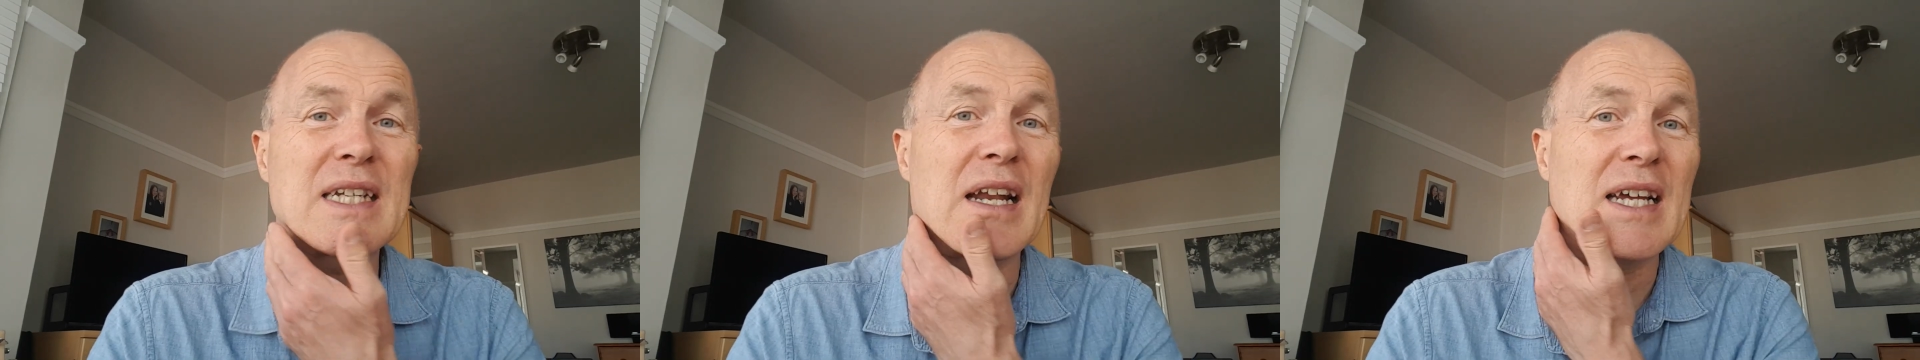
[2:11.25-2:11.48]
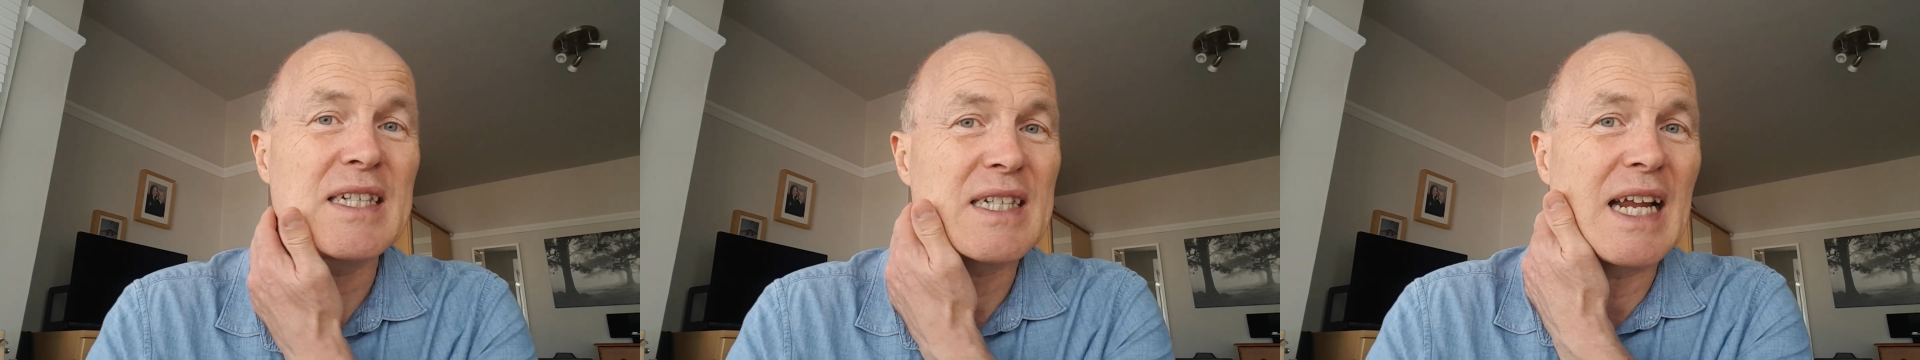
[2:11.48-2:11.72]

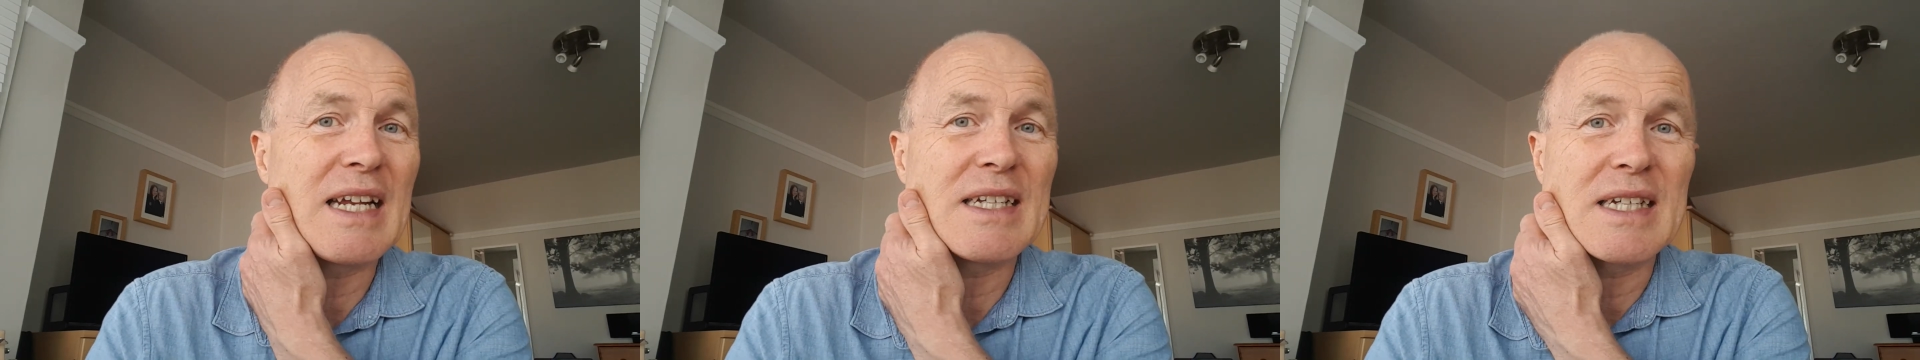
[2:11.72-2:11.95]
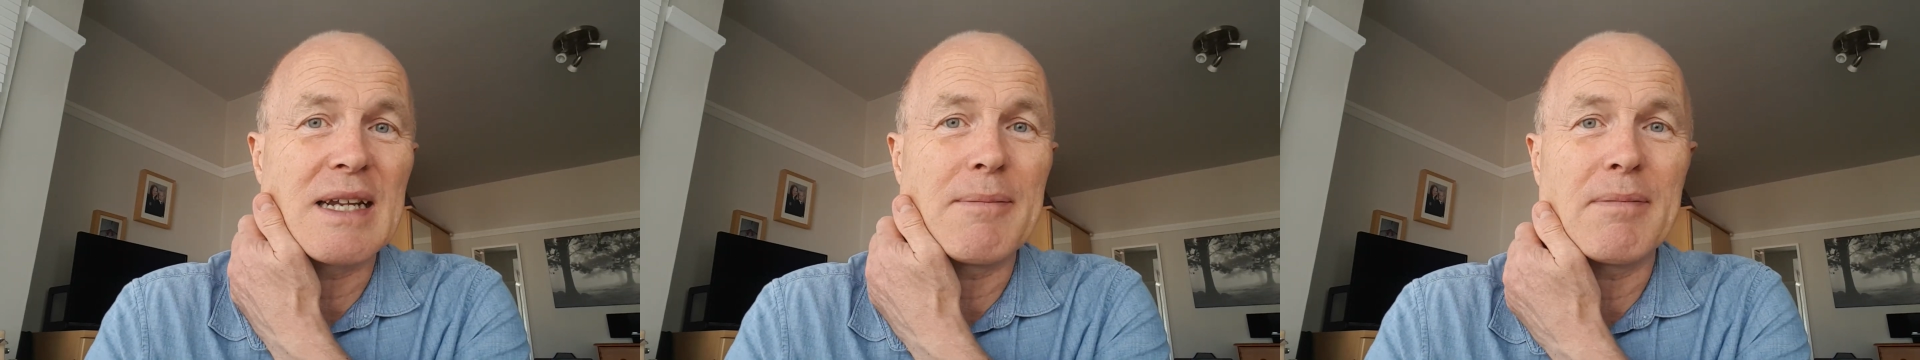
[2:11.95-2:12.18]
and I
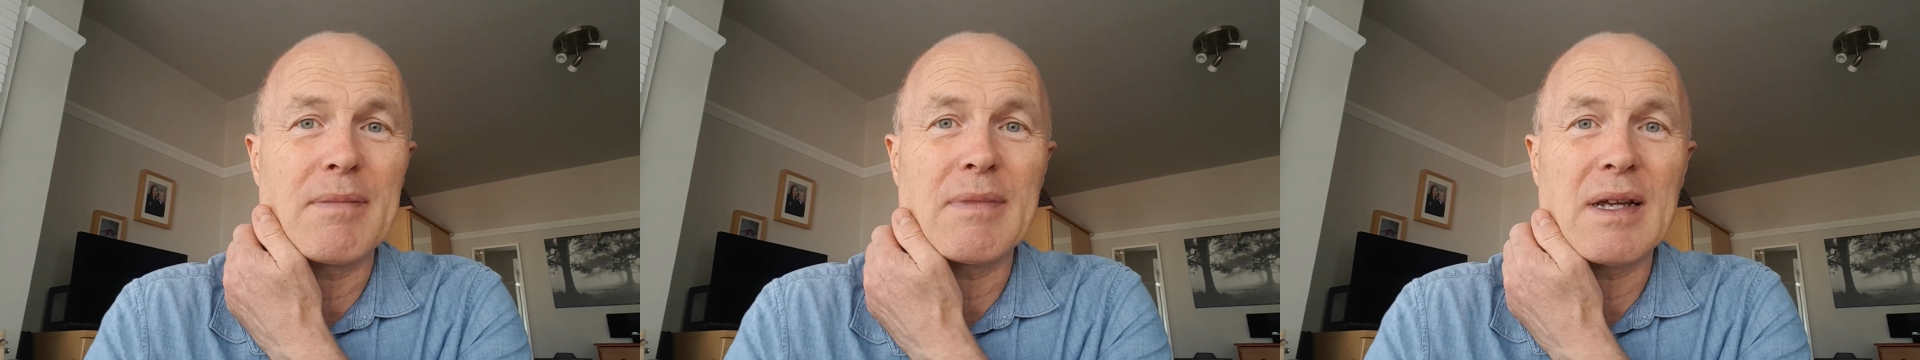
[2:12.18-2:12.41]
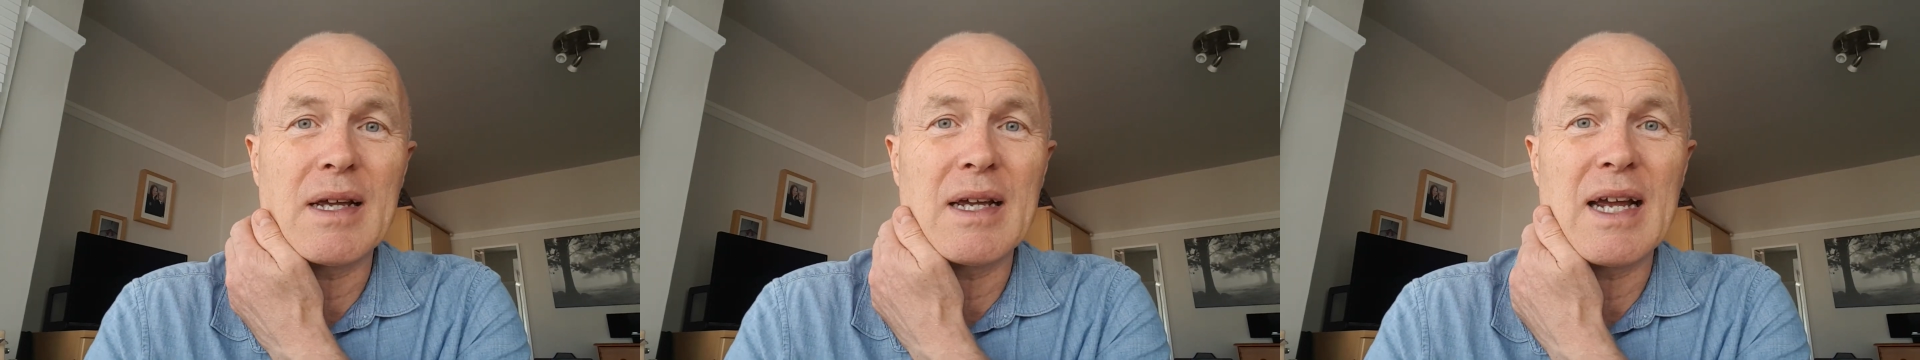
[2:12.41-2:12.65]
sent him
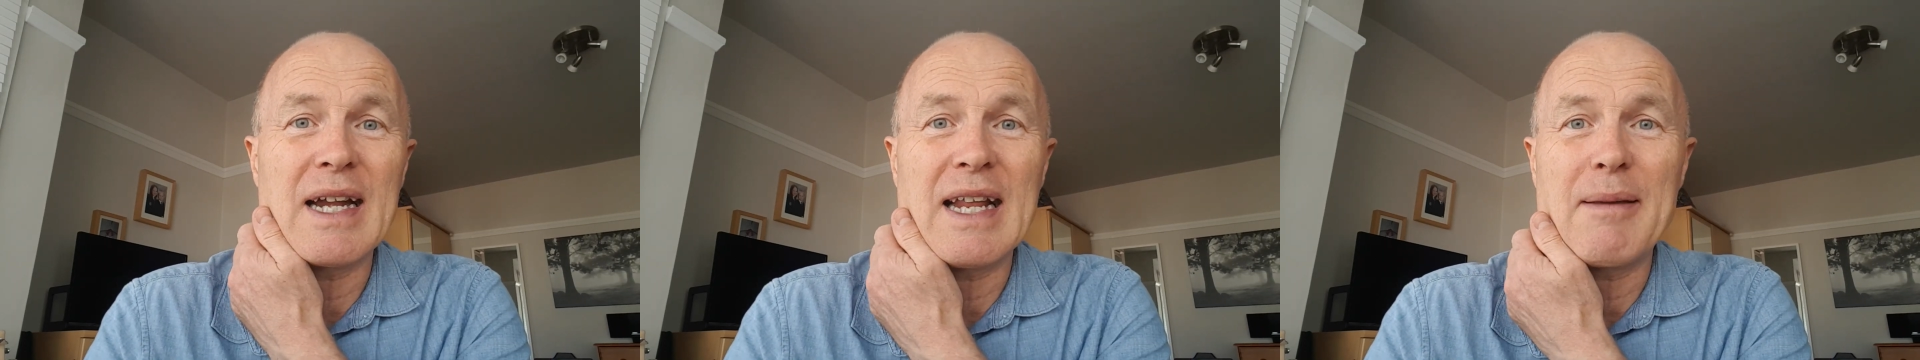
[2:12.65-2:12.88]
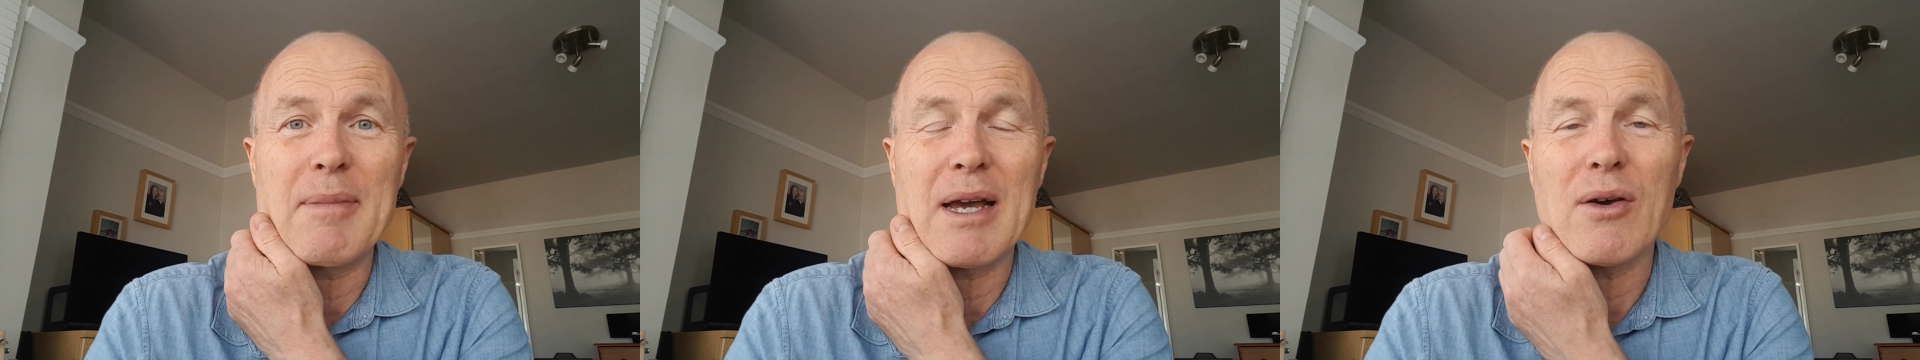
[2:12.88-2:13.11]
an
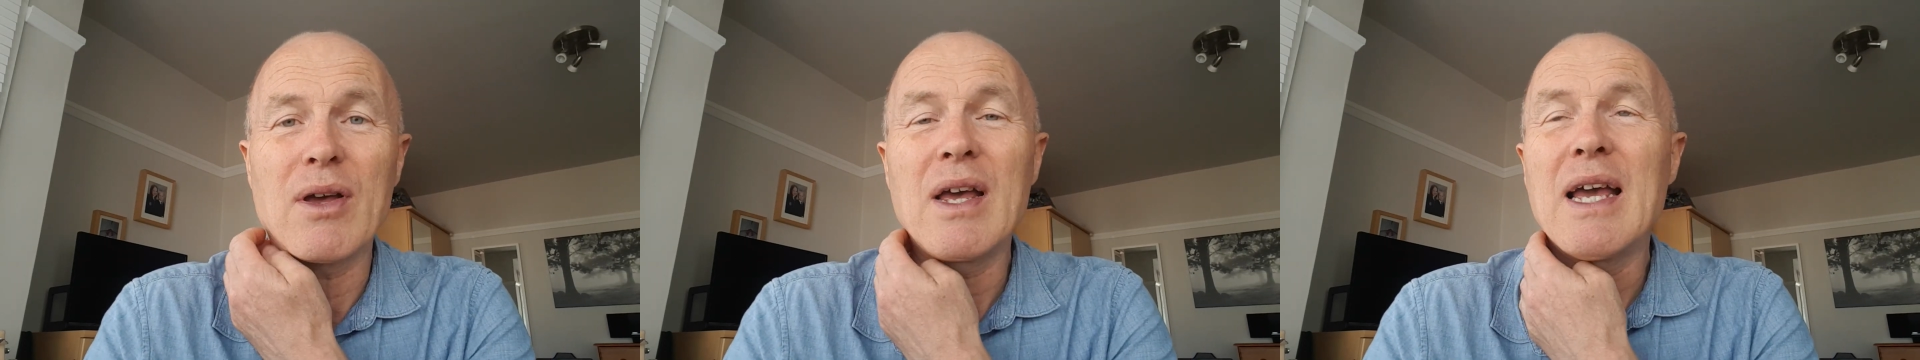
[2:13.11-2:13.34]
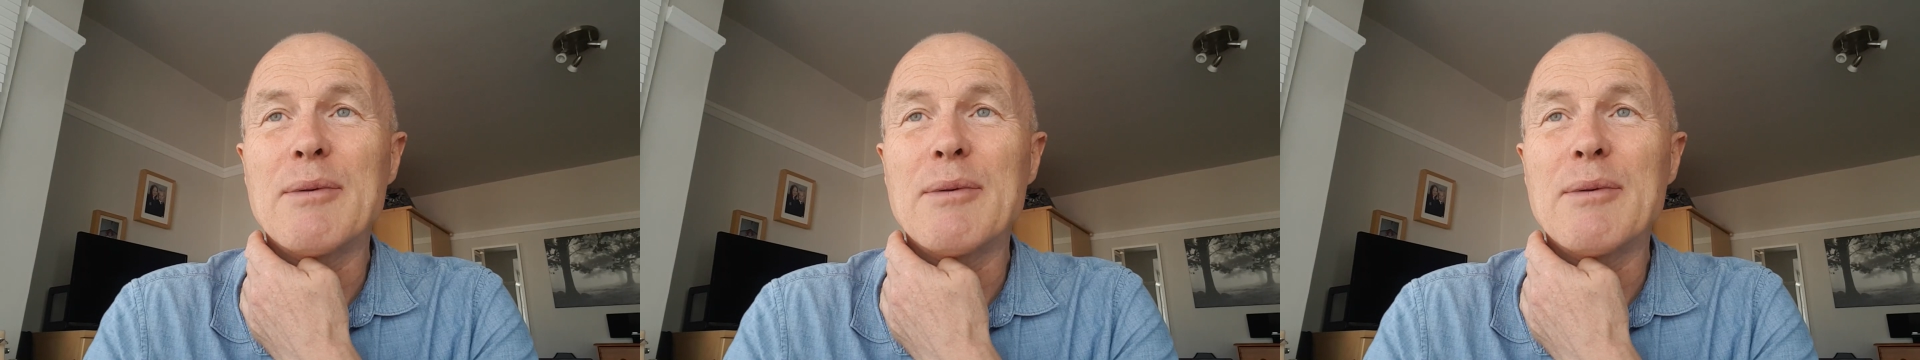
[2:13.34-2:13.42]
email.